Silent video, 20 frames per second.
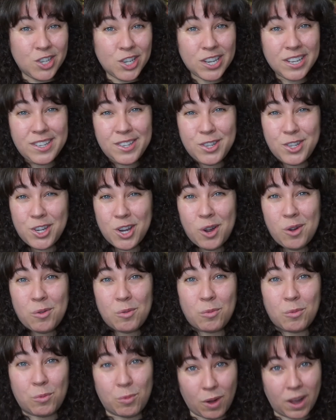just
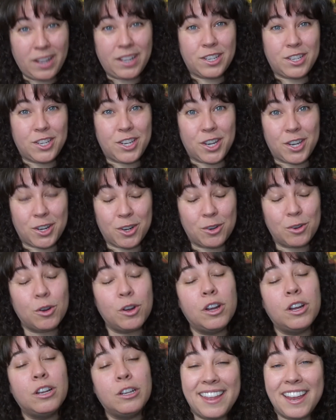don't want to?
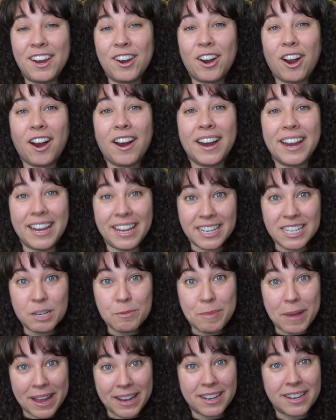There are
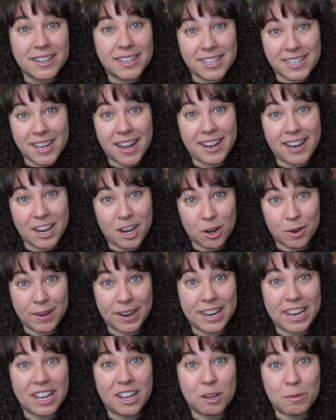independent study
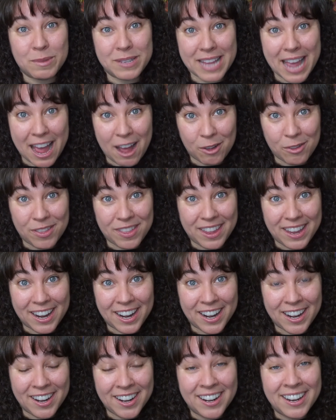curriculums out
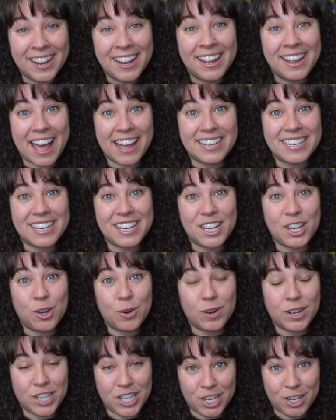there that
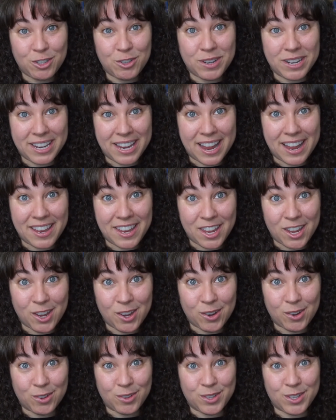your children
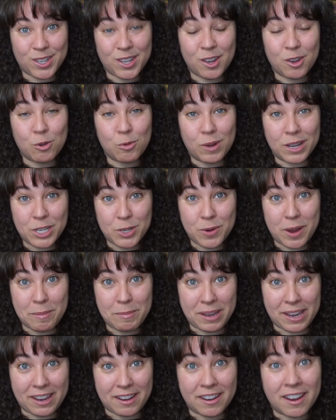can use. What
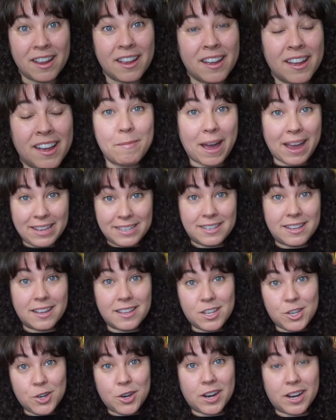do I mean? My
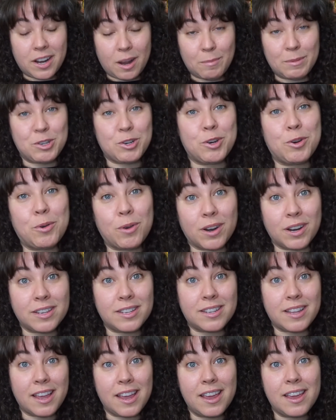son's trigonometry
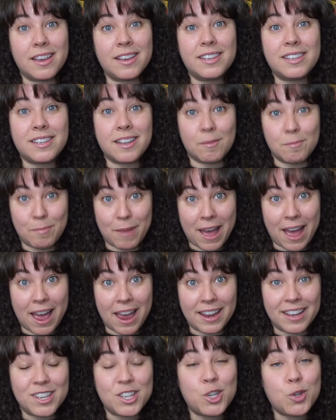course is
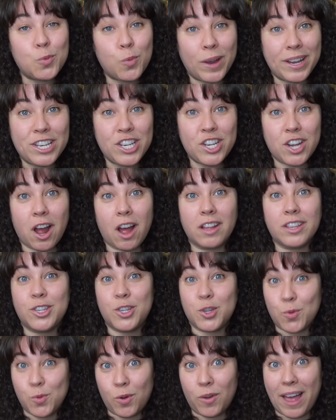by Switched
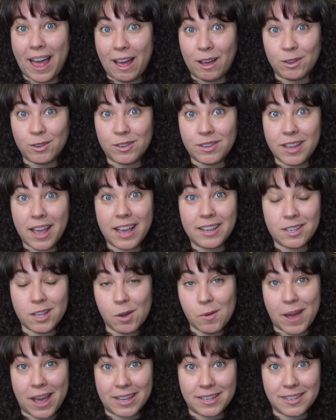On Schoolhouse,
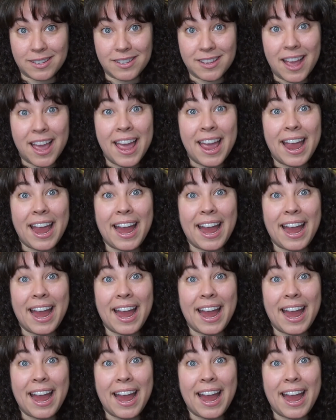SOS,